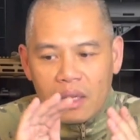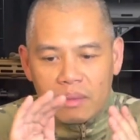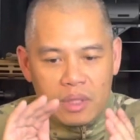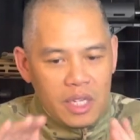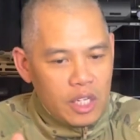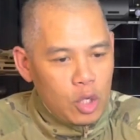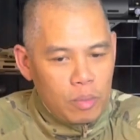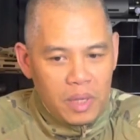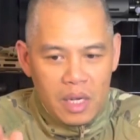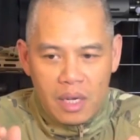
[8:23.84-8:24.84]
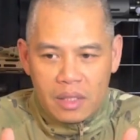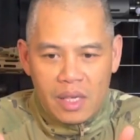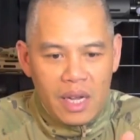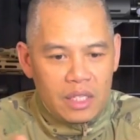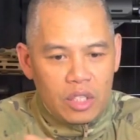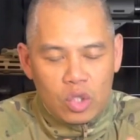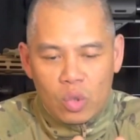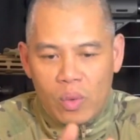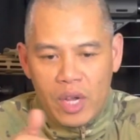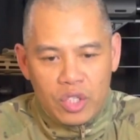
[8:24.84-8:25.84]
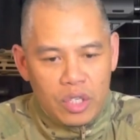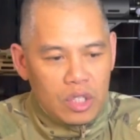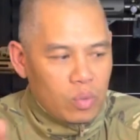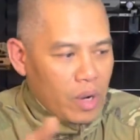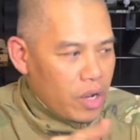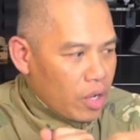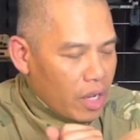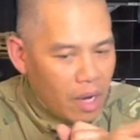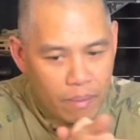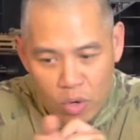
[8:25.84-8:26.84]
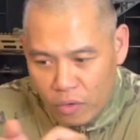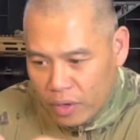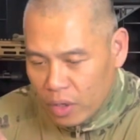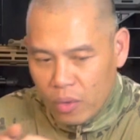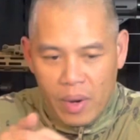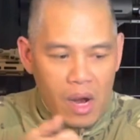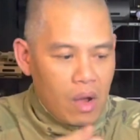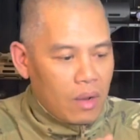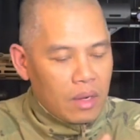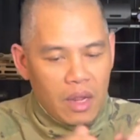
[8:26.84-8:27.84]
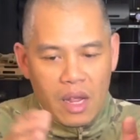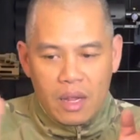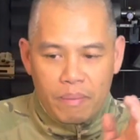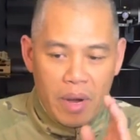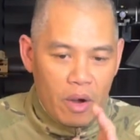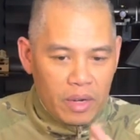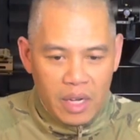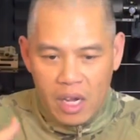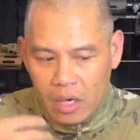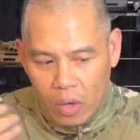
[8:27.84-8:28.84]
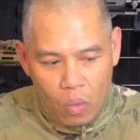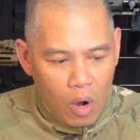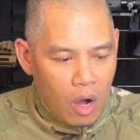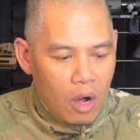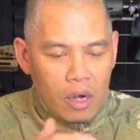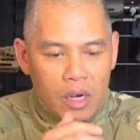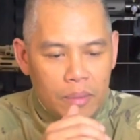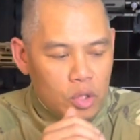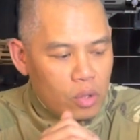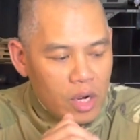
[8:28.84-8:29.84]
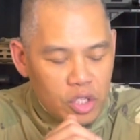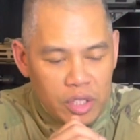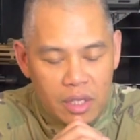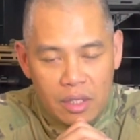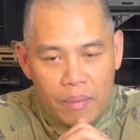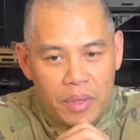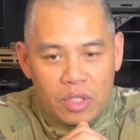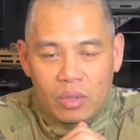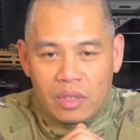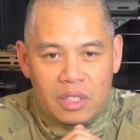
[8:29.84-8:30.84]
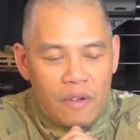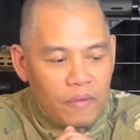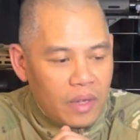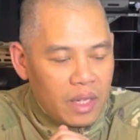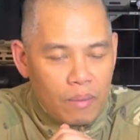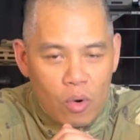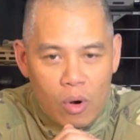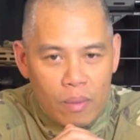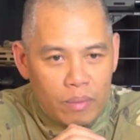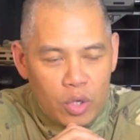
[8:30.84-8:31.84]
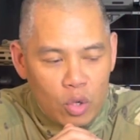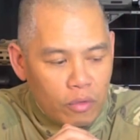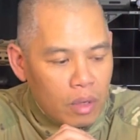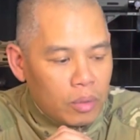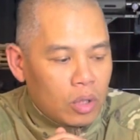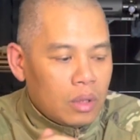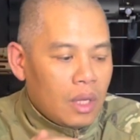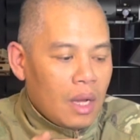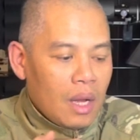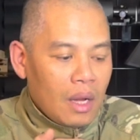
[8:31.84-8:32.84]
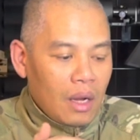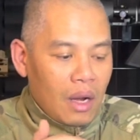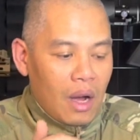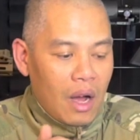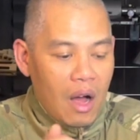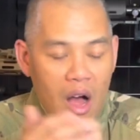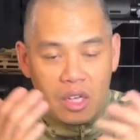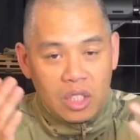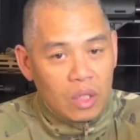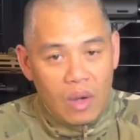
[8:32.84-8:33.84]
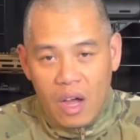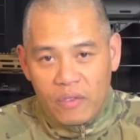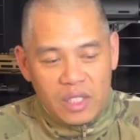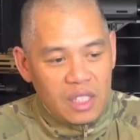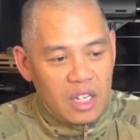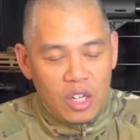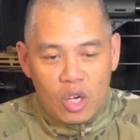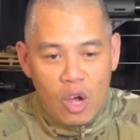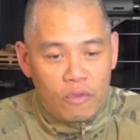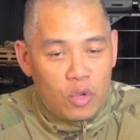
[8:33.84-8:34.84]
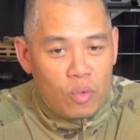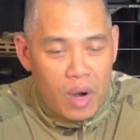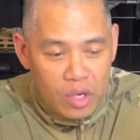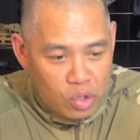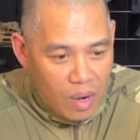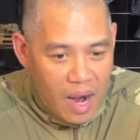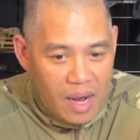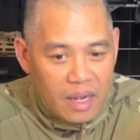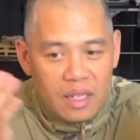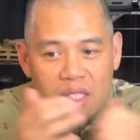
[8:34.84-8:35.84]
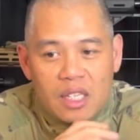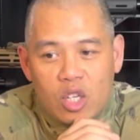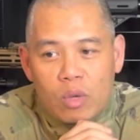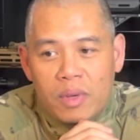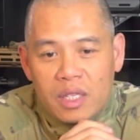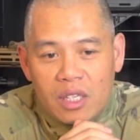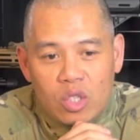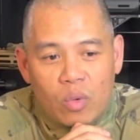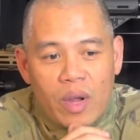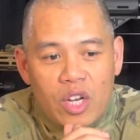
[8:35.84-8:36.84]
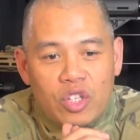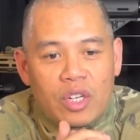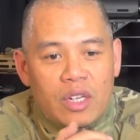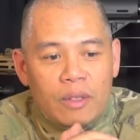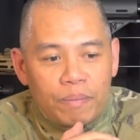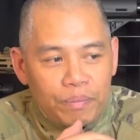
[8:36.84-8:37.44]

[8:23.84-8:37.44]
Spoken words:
CQB, tight situations where you're kind of moving around a barricade, a wall, an obstruction, the pistol is definitely more maneuverable. Also, obviously, if you run dry in a CQB situation,